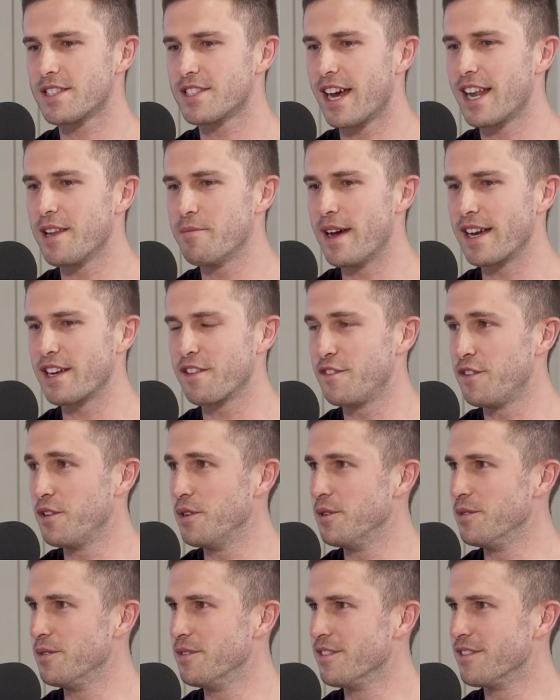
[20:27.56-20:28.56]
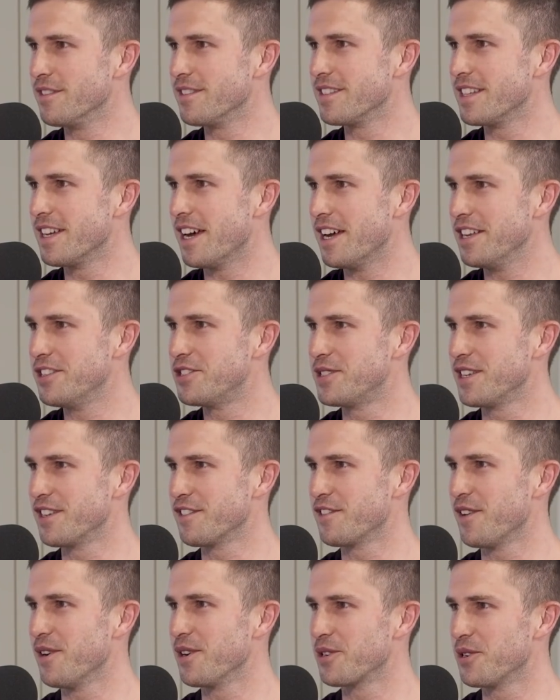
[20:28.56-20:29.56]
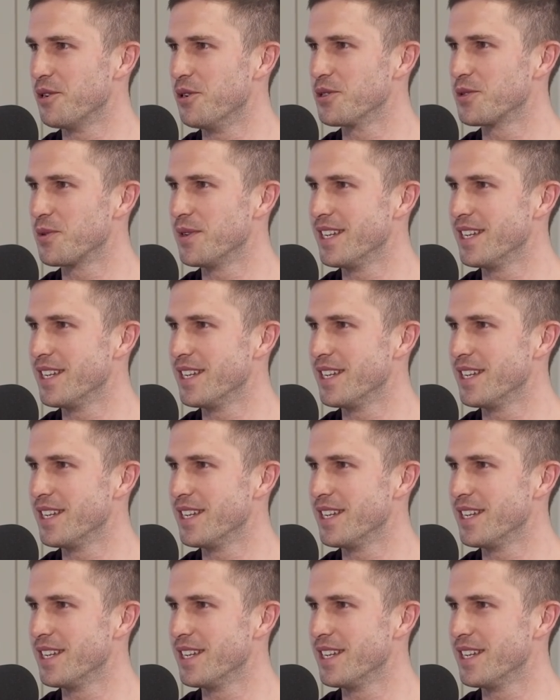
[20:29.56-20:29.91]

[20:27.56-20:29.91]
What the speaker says: I had to make a few interesting phone calls.